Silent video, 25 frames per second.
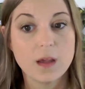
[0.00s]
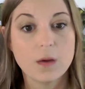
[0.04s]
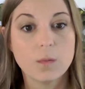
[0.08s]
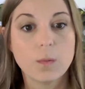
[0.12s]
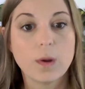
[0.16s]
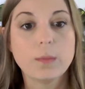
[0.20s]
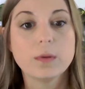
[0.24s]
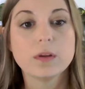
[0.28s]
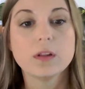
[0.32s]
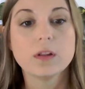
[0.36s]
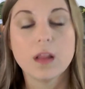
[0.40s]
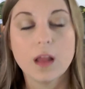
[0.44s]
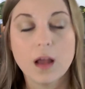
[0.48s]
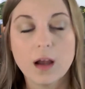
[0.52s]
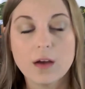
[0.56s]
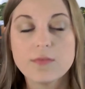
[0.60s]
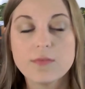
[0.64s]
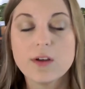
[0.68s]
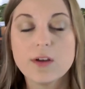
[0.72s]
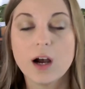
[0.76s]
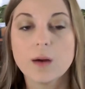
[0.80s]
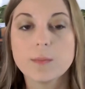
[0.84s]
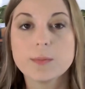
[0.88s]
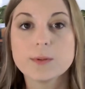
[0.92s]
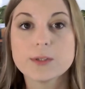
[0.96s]
we would love
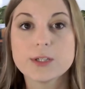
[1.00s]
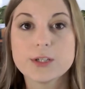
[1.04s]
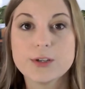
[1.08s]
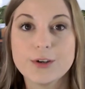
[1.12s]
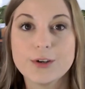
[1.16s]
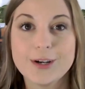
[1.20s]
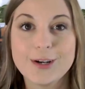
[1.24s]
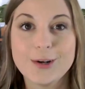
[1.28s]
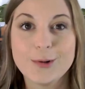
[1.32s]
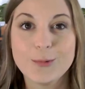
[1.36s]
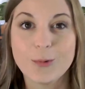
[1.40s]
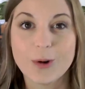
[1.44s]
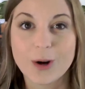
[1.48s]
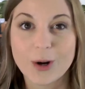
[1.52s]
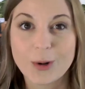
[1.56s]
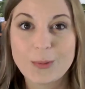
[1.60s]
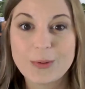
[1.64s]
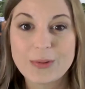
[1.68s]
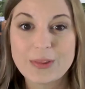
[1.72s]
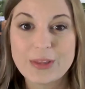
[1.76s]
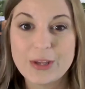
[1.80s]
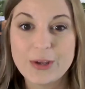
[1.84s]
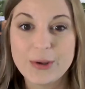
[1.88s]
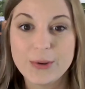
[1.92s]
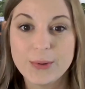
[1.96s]
the opportunity to work with
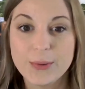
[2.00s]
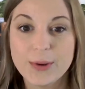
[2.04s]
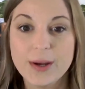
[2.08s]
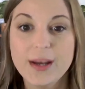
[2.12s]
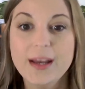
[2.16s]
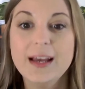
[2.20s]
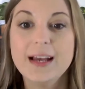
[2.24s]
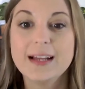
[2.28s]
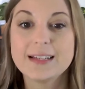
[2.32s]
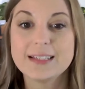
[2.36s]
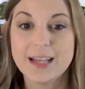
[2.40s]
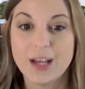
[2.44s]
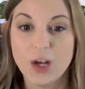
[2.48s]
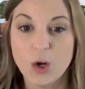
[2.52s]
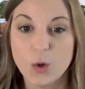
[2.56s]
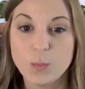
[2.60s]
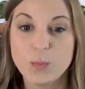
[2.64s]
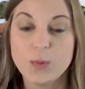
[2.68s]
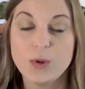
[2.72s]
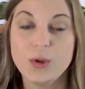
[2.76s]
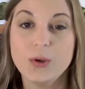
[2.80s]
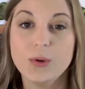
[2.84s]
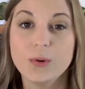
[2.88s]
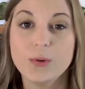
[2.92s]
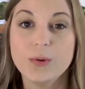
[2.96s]
you to help
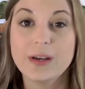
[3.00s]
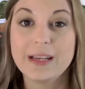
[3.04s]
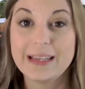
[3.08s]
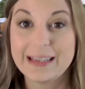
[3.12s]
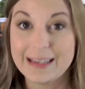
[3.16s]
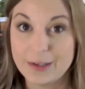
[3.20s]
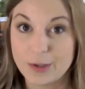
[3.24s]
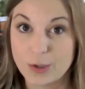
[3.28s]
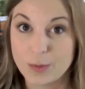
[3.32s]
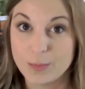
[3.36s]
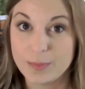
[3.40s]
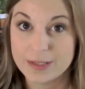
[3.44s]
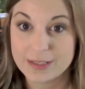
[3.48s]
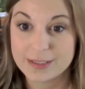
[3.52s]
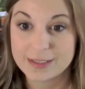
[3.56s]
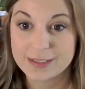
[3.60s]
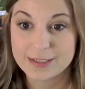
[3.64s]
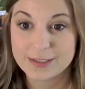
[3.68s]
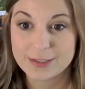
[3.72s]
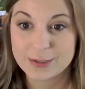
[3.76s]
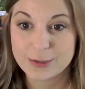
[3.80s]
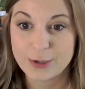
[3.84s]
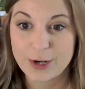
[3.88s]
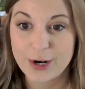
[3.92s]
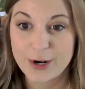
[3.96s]
you get your business
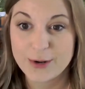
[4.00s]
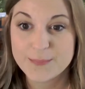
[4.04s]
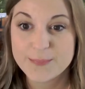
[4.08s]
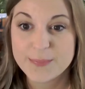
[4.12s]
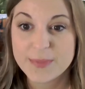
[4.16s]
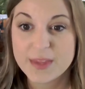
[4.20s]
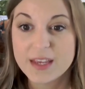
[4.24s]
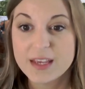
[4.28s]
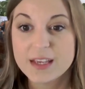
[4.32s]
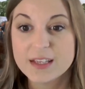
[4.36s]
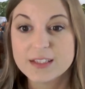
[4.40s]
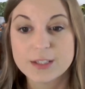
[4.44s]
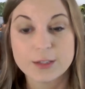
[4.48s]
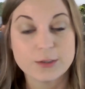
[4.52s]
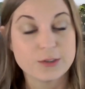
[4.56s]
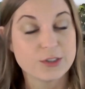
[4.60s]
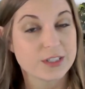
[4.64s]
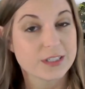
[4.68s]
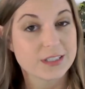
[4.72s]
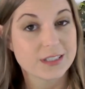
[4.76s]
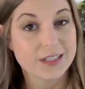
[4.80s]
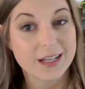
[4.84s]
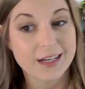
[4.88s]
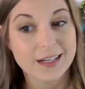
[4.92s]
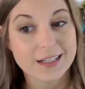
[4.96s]
to grow. So
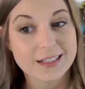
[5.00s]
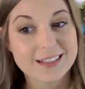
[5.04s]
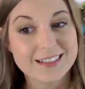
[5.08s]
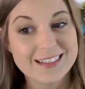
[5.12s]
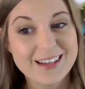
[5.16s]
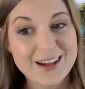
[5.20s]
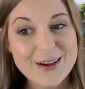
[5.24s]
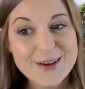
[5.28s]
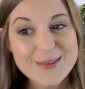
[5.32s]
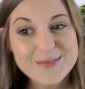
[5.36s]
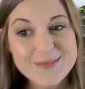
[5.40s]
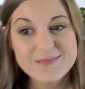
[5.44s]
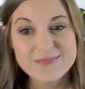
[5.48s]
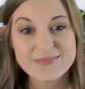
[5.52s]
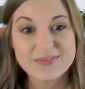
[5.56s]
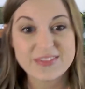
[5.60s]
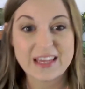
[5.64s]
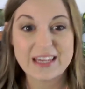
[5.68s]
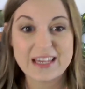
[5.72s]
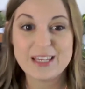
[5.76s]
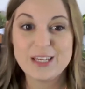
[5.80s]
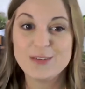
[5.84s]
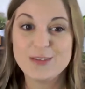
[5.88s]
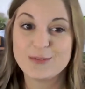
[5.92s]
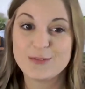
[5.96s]
just let us know.
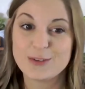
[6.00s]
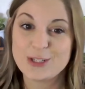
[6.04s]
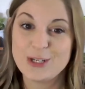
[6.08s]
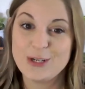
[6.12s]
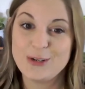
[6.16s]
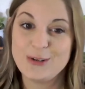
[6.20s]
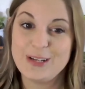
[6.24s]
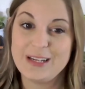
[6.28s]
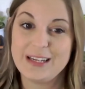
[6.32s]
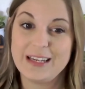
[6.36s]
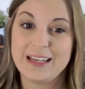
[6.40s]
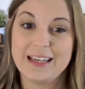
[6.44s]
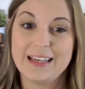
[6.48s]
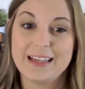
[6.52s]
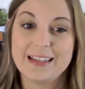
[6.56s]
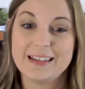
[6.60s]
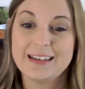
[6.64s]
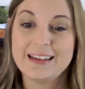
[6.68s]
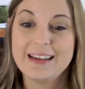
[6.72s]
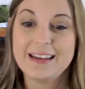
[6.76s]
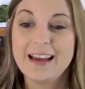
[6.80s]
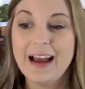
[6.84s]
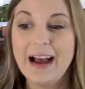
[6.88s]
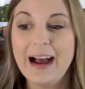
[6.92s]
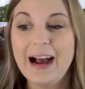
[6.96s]
Thank you for tuning in.
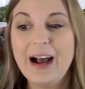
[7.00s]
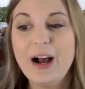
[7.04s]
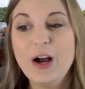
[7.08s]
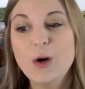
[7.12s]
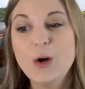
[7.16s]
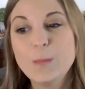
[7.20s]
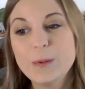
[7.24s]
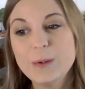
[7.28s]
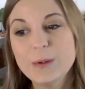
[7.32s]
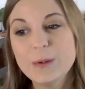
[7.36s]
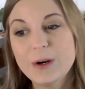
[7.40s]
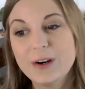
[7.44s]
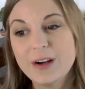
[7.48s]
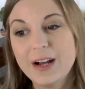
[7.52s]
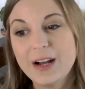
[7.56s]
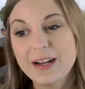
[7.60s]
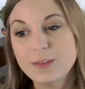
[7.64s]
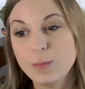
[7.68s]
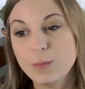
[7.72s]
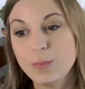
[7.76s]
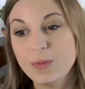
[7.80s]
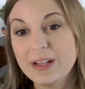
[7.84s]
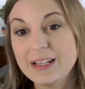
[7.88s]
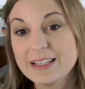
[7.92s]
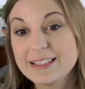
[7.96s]
I hope you all have
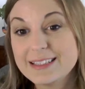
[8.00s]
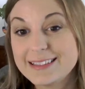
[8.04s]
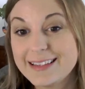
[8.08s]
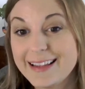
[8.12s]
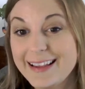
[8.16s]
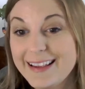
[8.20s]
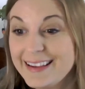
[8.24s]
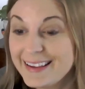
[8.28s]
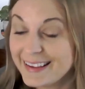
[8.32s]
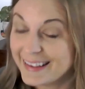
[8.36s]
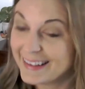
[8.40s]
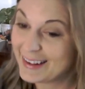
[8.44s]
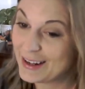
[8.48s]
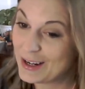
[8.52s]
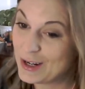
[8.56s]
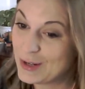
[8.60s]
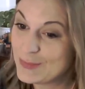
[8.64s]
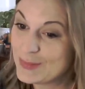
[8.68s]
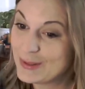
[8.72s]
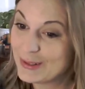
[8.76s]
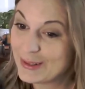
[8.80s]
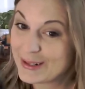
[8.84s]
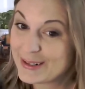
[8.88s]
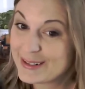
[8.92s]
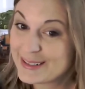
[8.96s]
a blessed day, and I hope
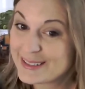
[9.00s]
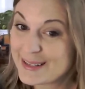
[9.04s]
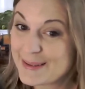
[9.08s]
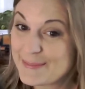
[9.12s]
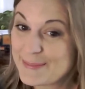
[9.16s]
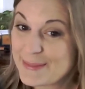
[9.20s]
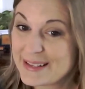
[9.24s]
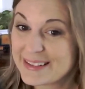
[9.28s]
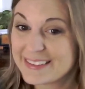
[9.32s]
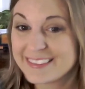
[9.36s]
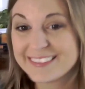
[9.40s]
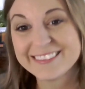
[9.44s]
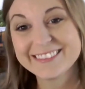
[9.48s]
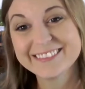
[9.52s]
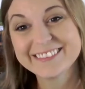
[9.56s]
you learned something.